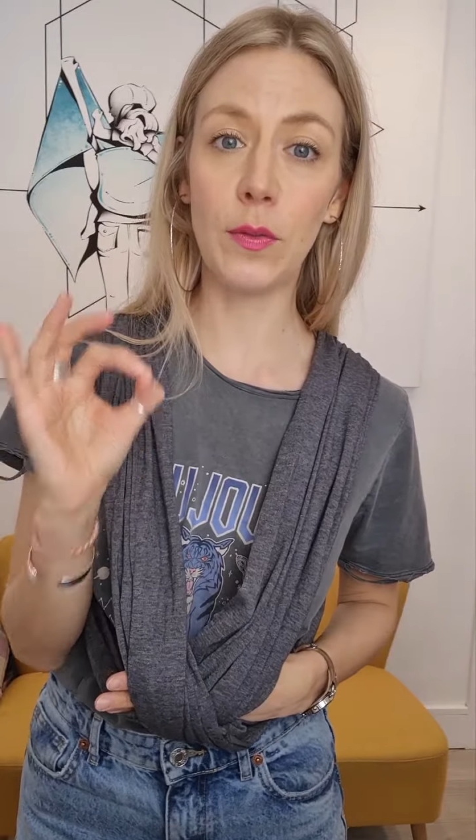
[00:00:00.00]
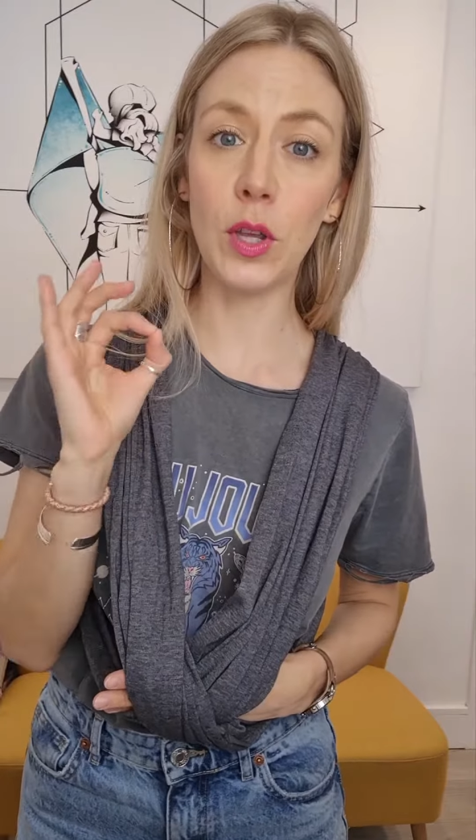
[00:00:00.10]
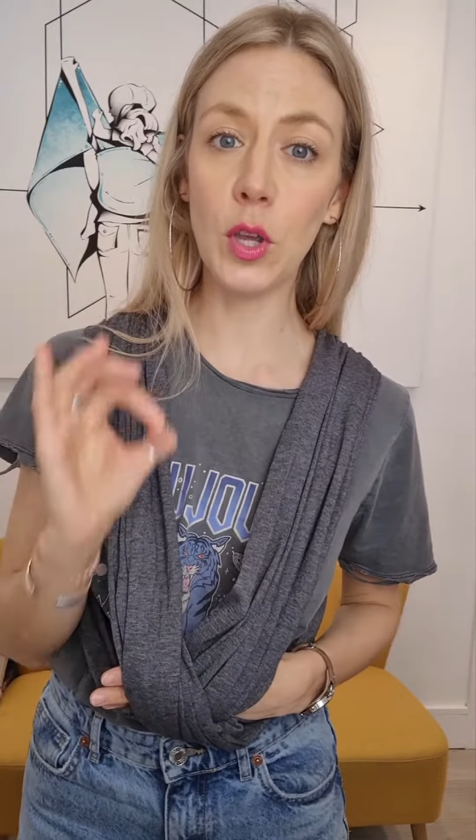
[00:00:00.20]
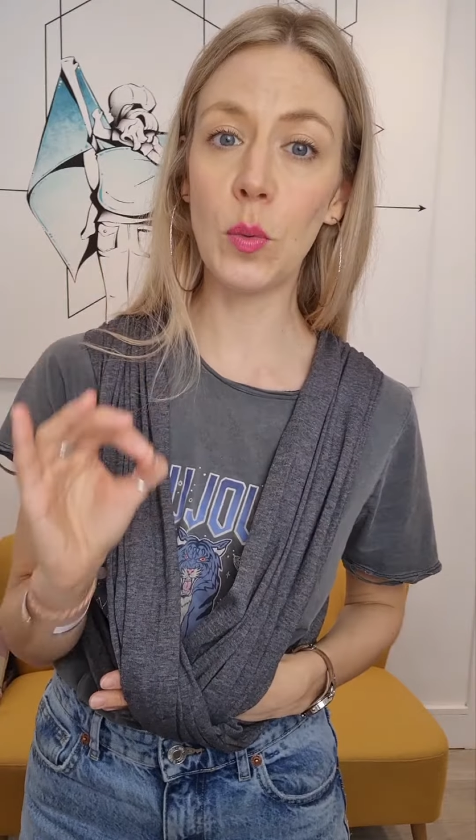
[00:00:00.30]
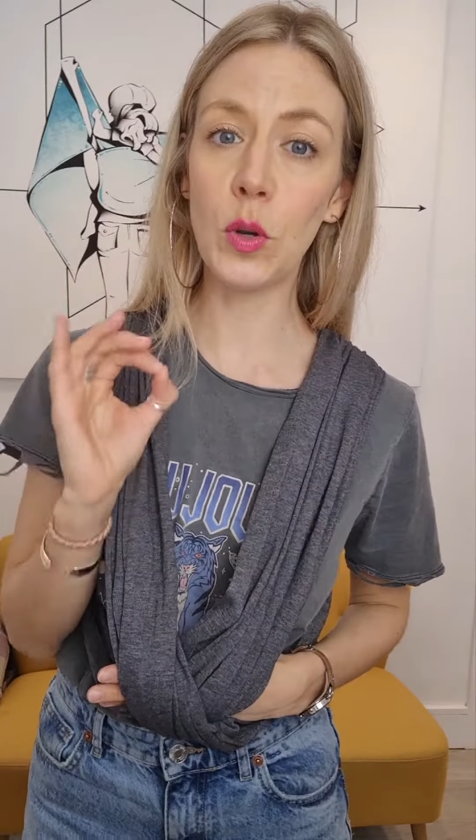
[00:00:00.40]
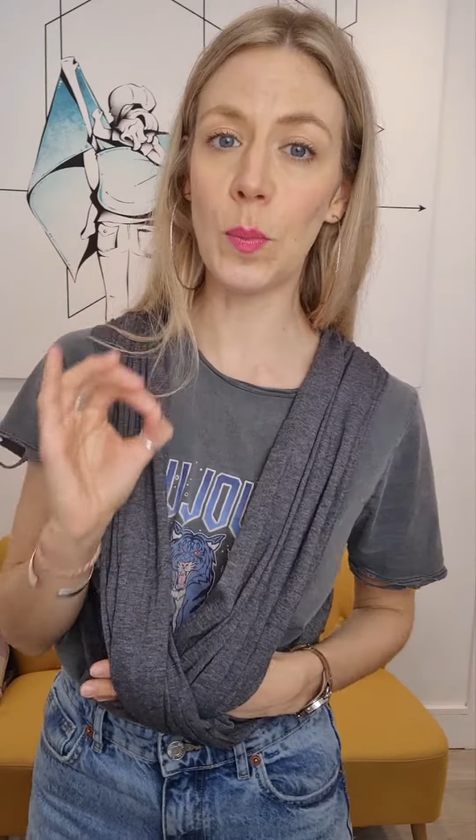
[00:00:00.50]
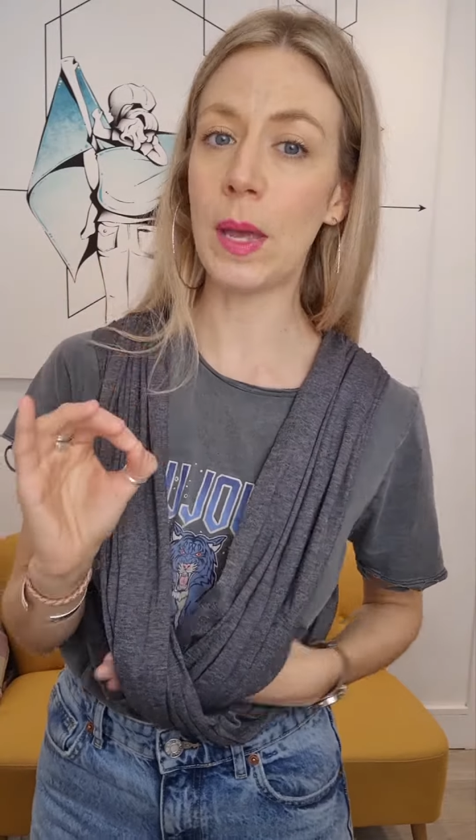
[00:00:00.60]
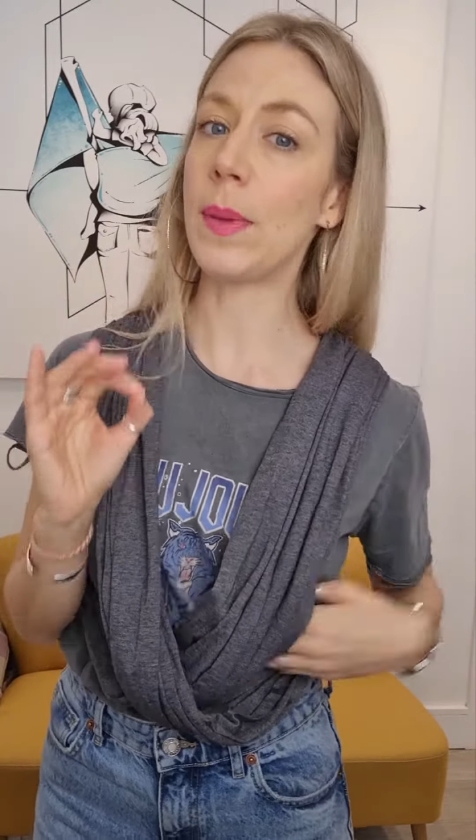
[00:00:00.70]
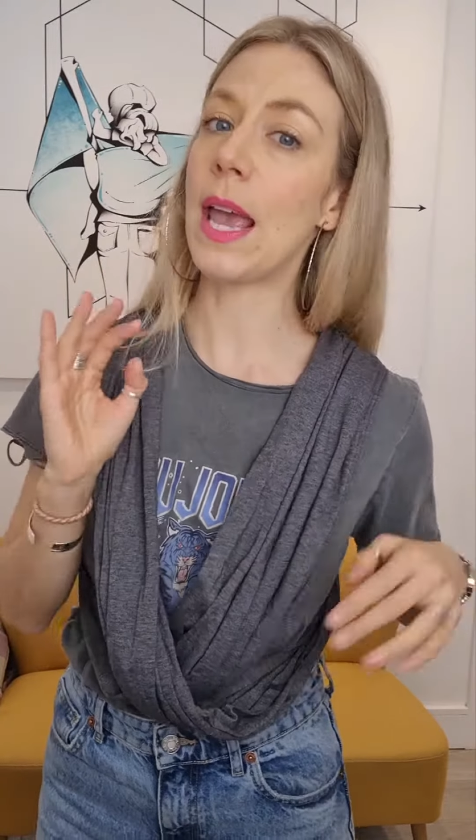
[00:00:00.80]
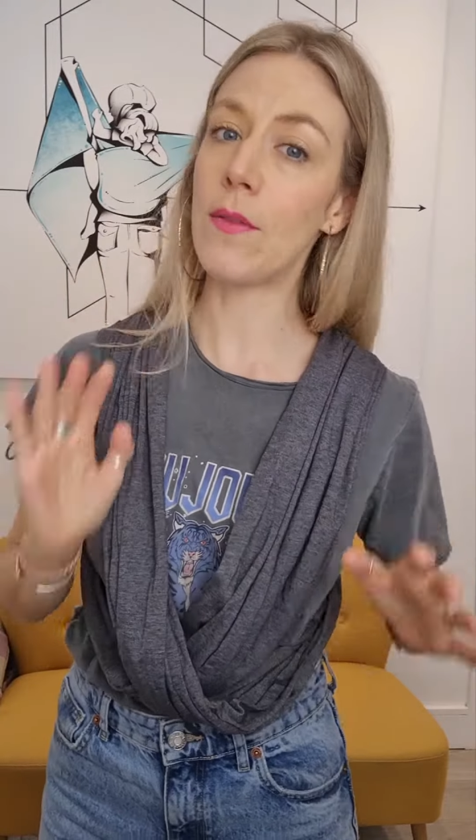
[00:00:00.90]
for you and your
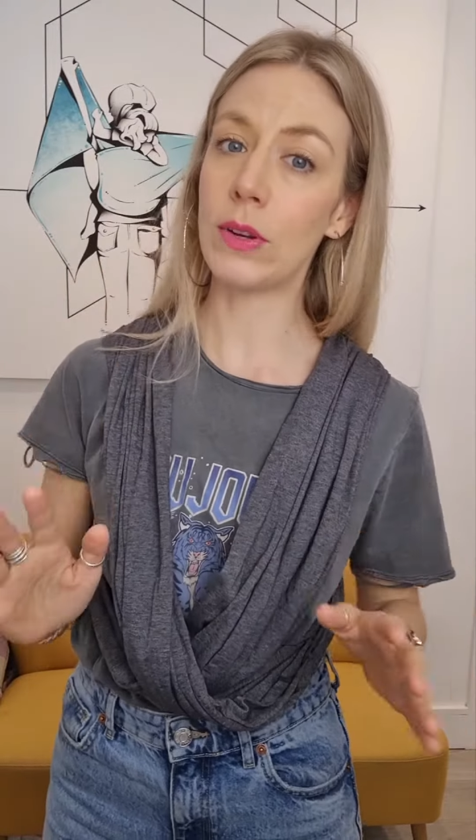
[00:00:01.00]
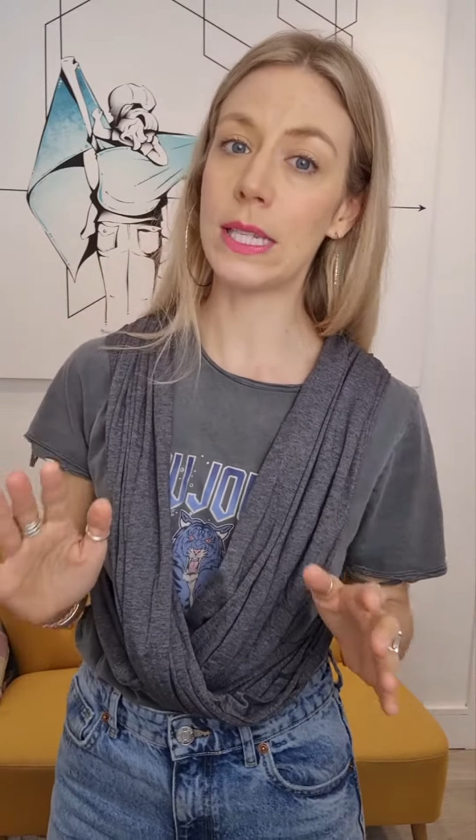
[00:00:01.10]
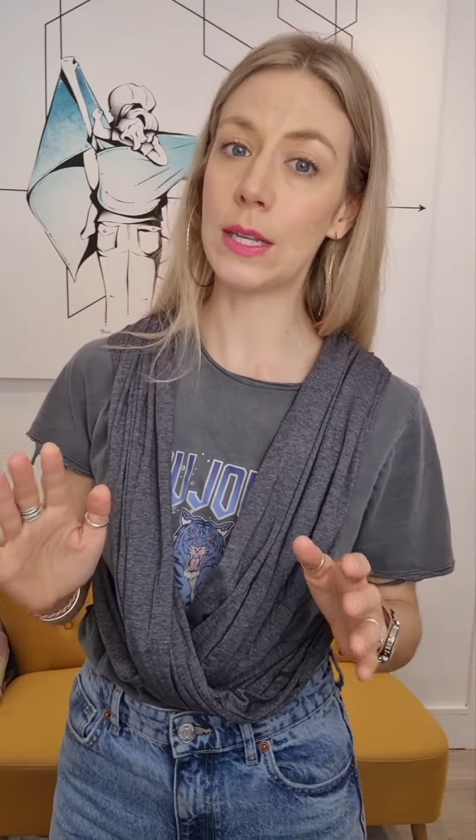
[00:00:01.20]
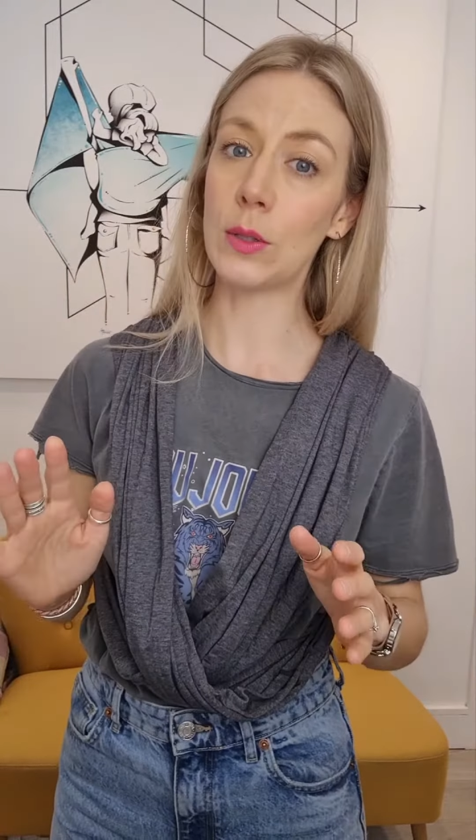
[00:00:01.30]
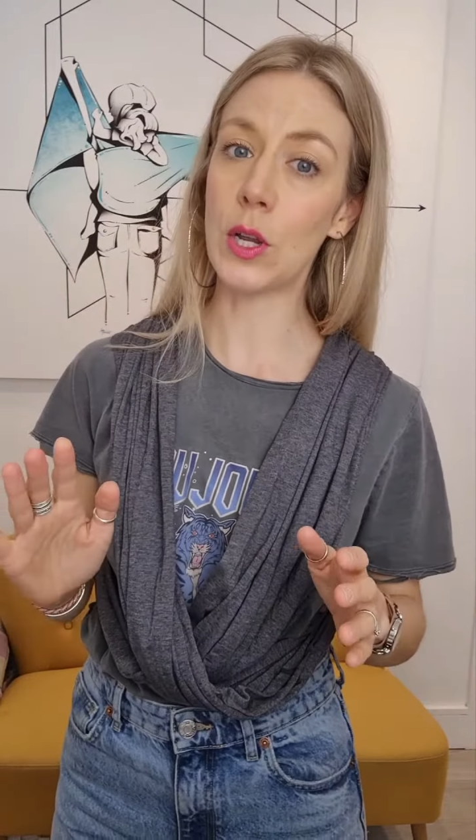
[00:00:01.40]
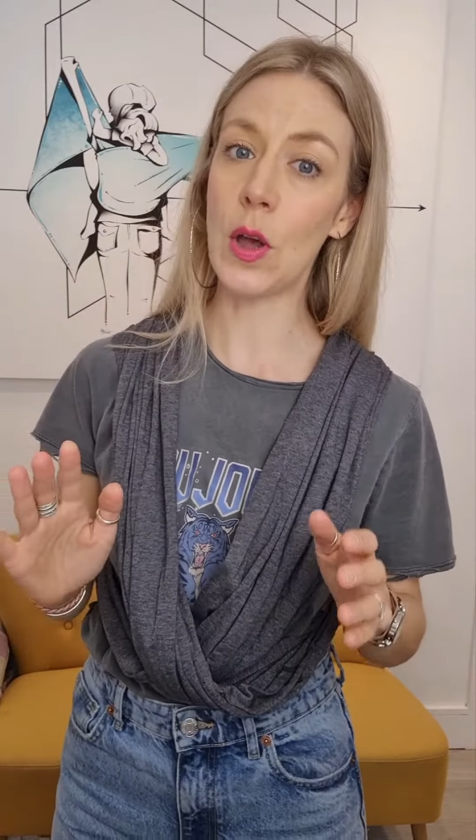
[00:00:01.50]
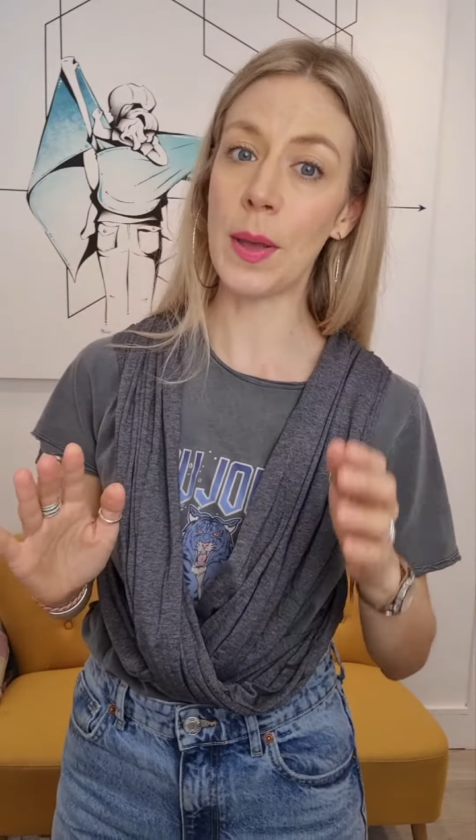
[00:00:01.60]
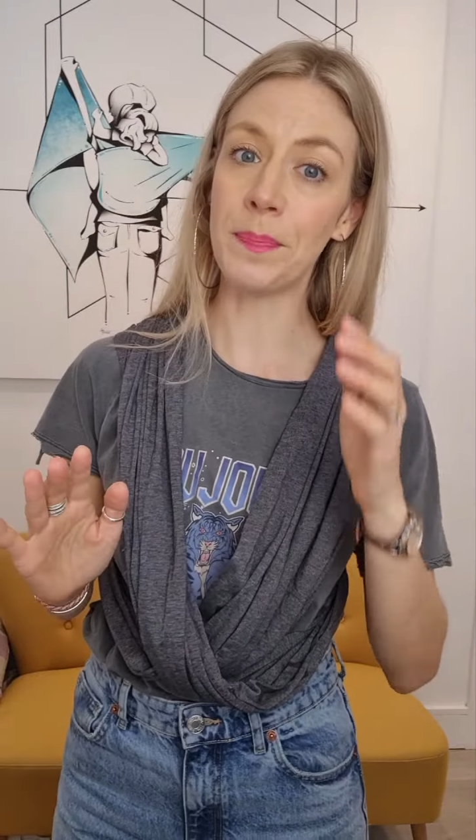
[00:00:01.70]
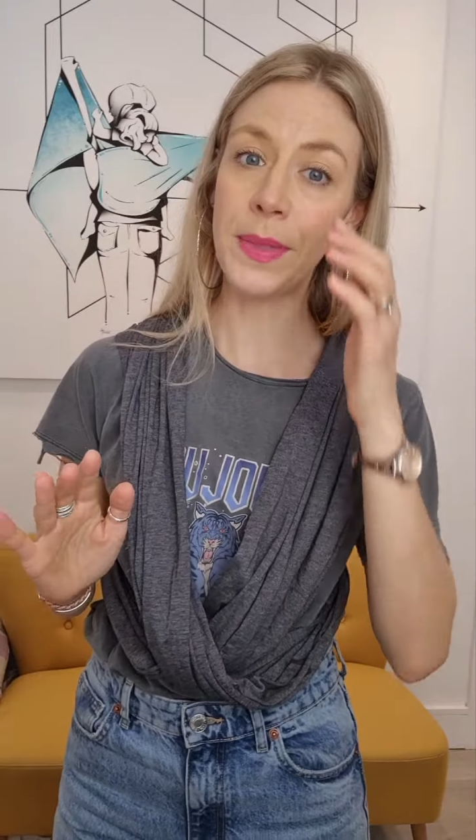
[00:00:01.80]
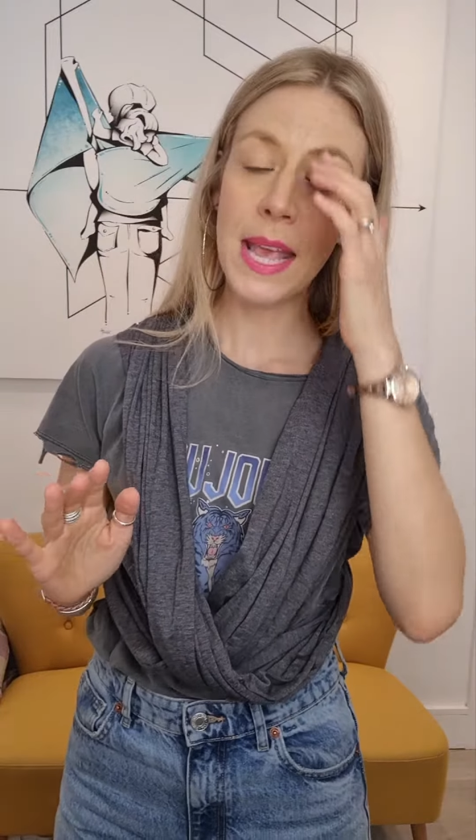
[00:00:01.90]
baby every single time.